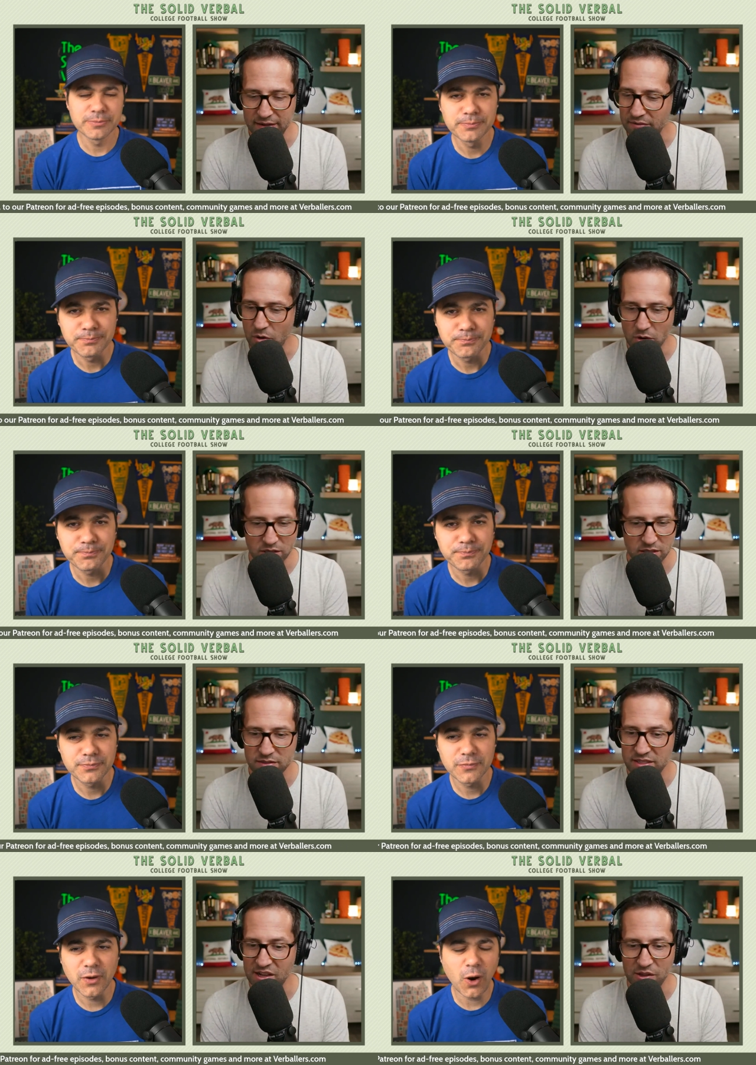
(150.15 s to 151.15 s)
Speaker 1: of course.
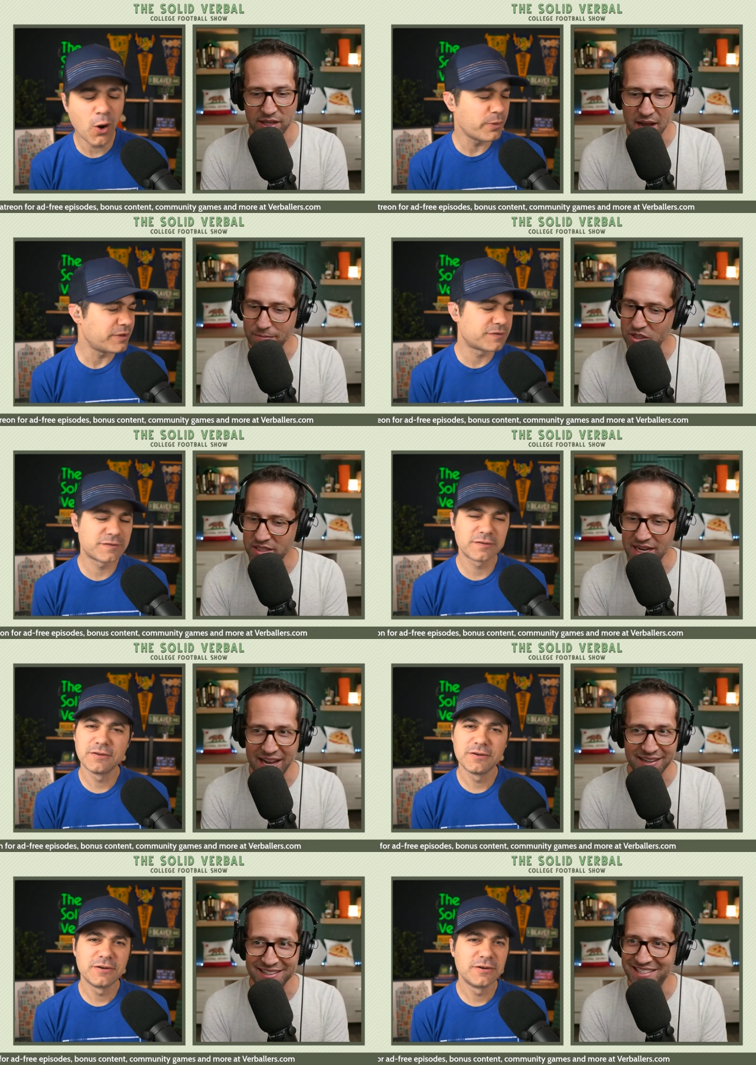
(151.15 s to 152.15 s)
It's the
Speaker 2: only Always. option,
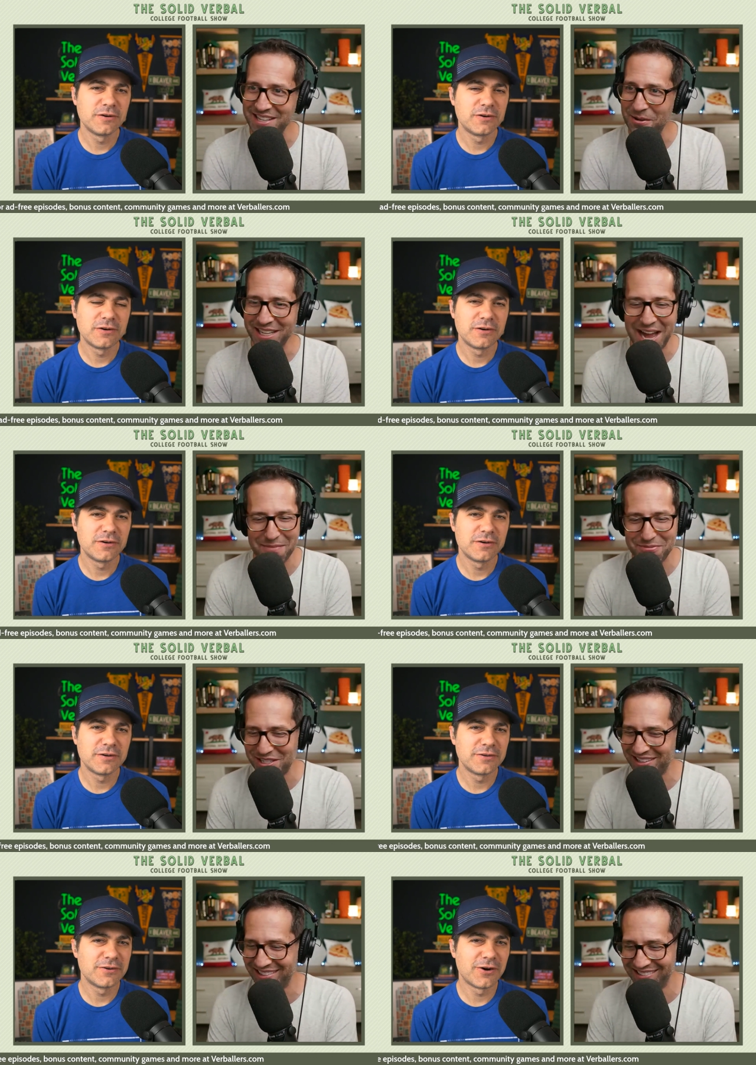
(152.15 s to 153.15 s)
Ty. It's the only
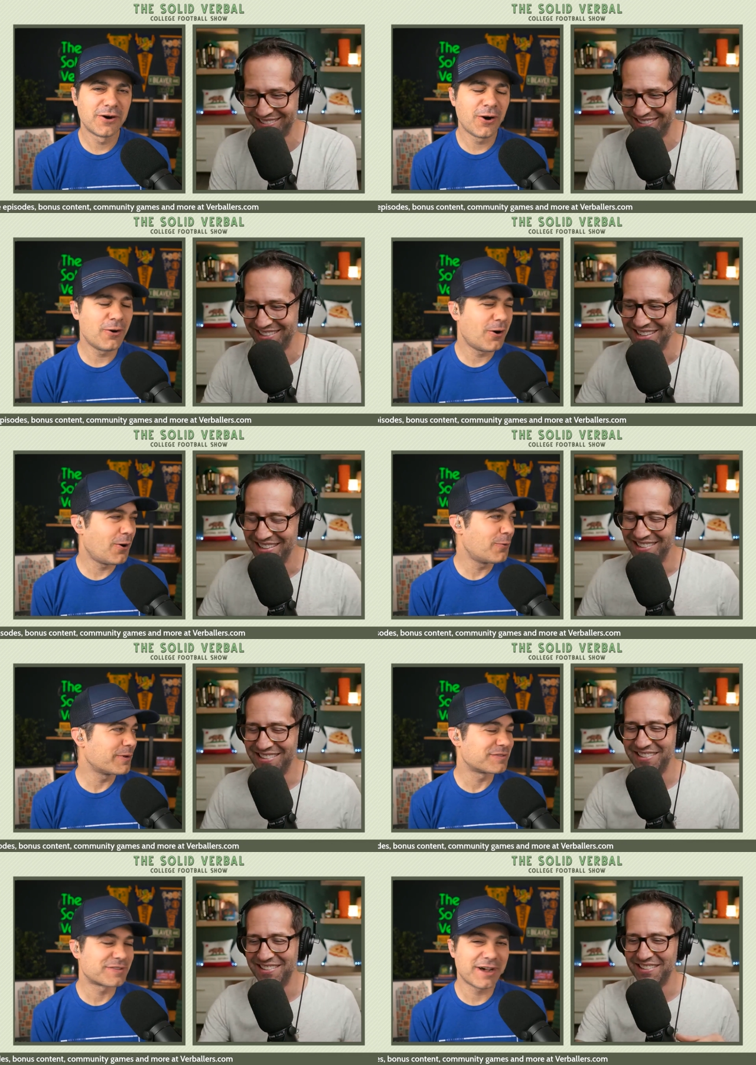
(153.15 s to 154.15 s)
option.
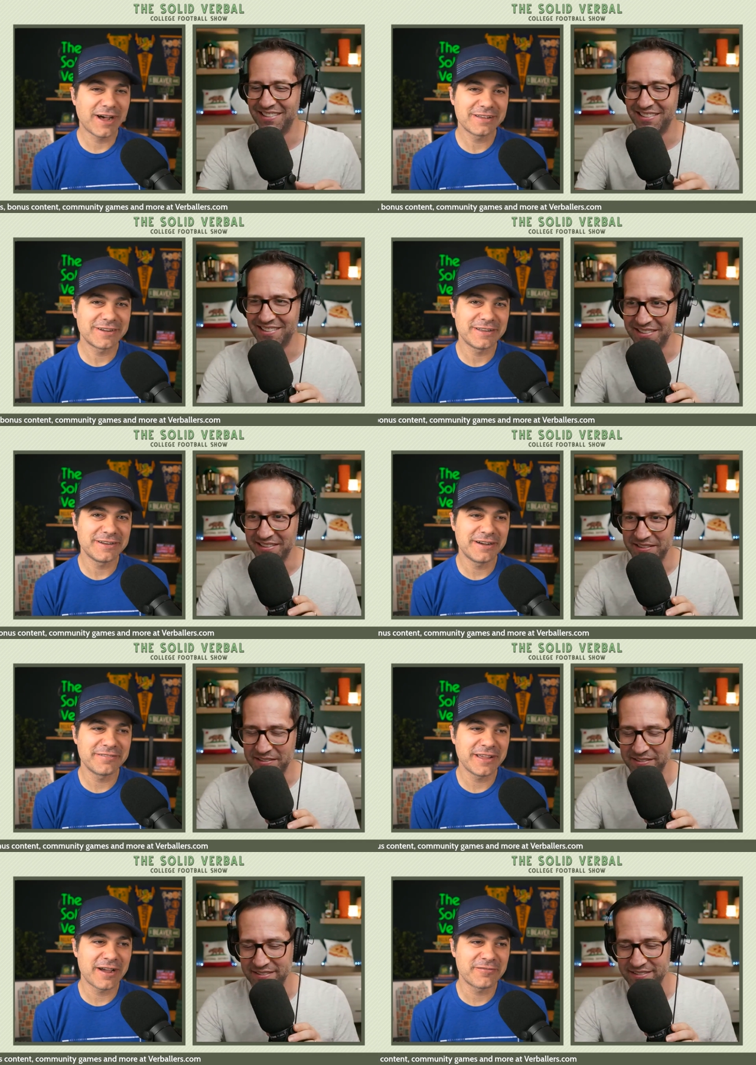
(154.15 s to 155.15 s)
Always the highlight of
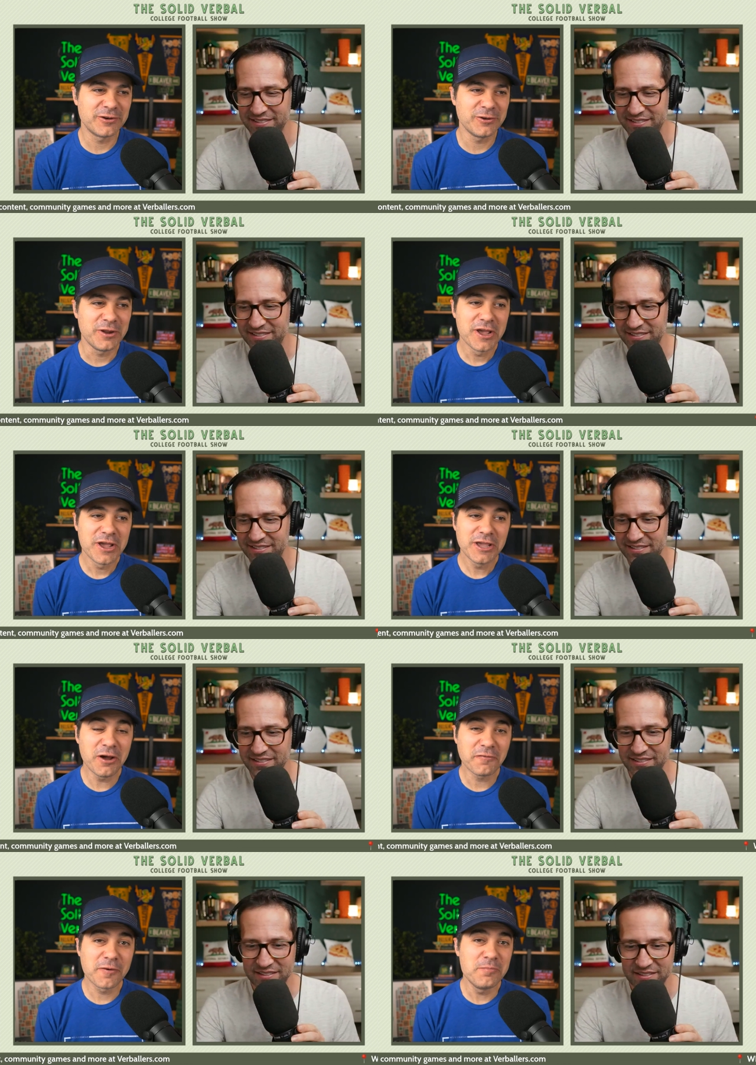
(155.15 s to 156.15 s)
the afternoon. You
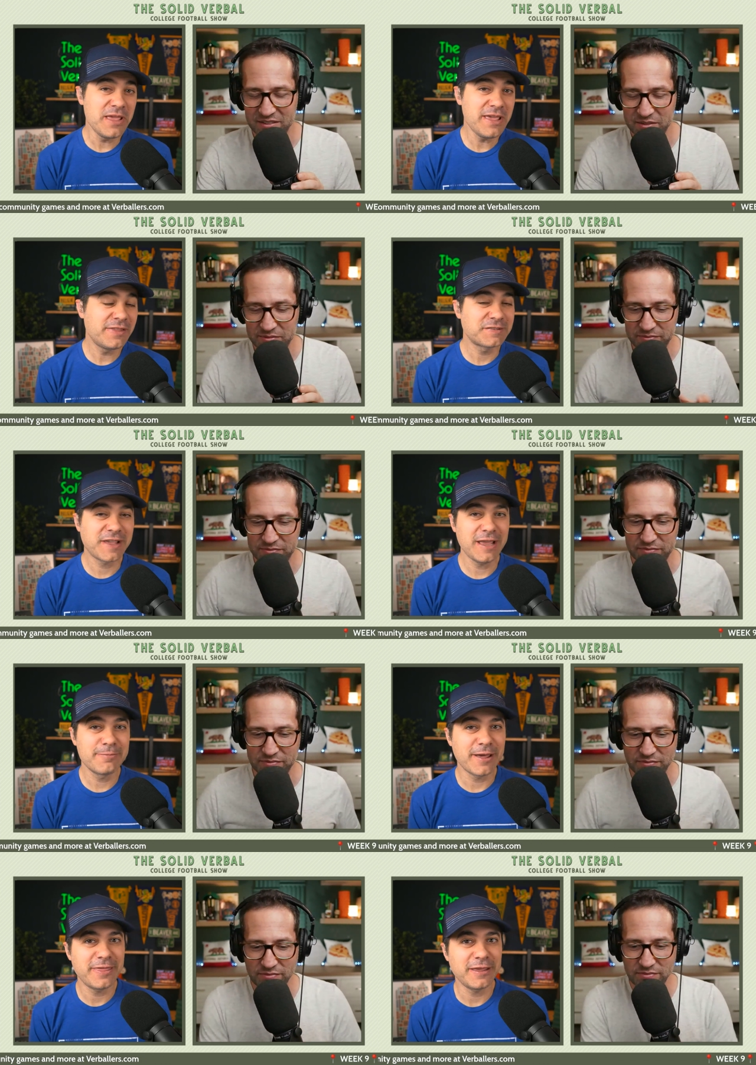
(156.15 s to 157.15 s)
know, for me, this game,
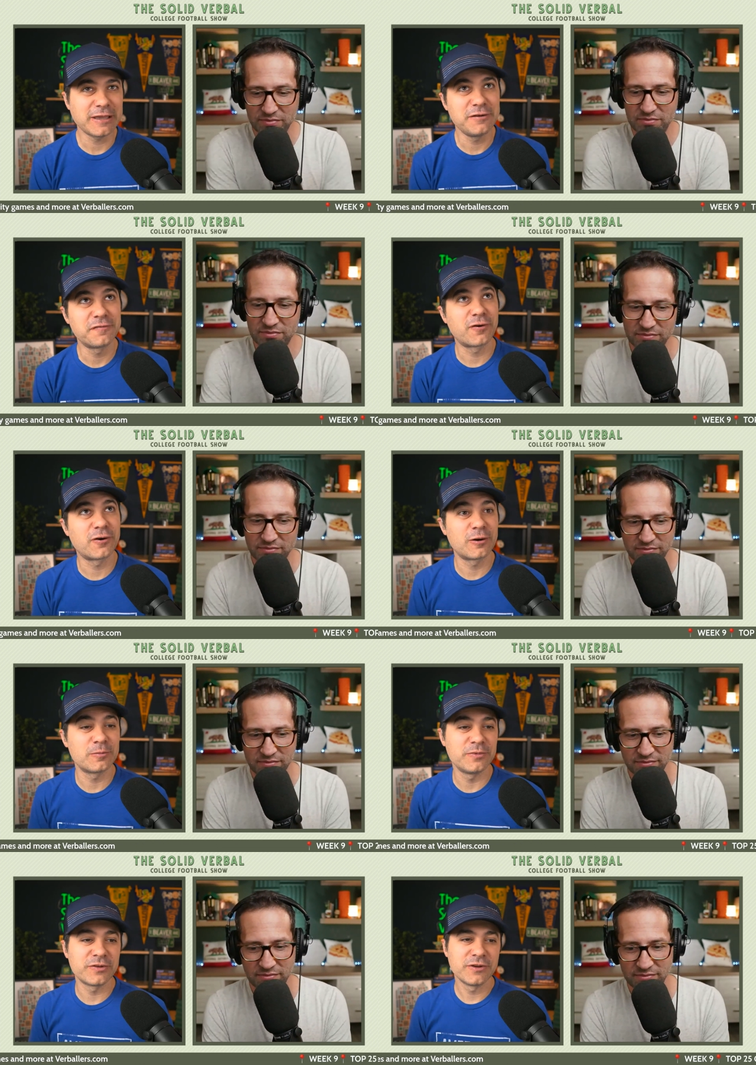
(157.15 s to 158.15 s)
I think,
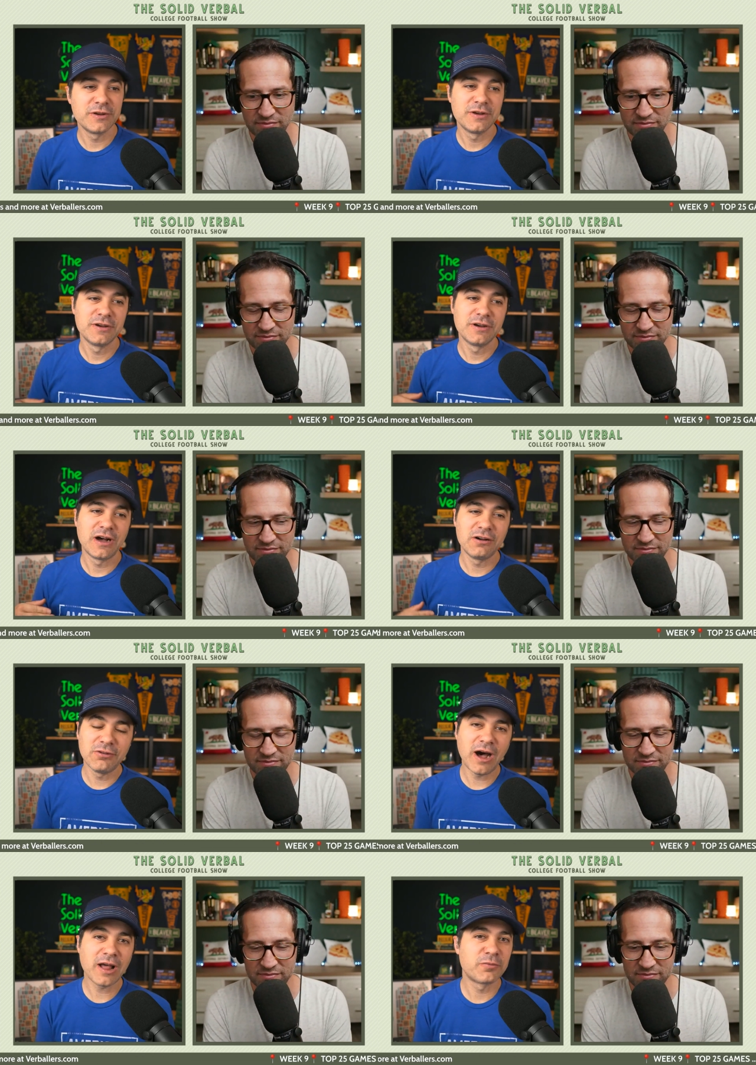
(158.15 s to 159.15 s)
confirmed a
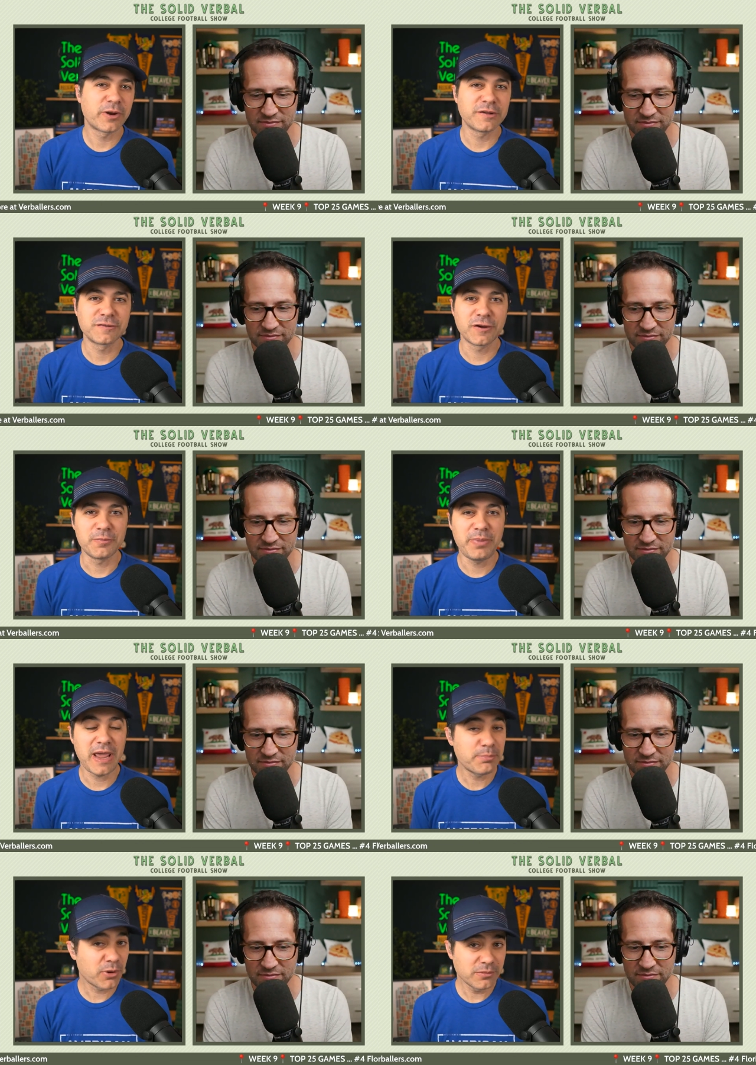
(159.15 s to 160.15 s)
lot of what I saw on
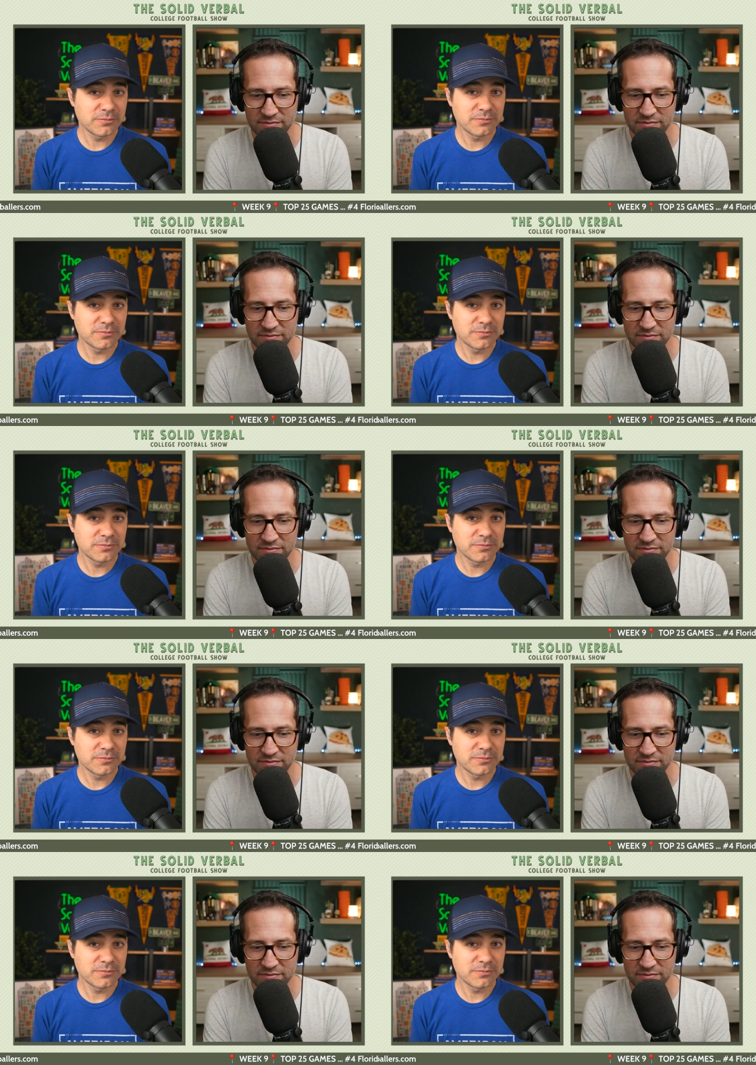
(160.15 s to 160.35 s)
paper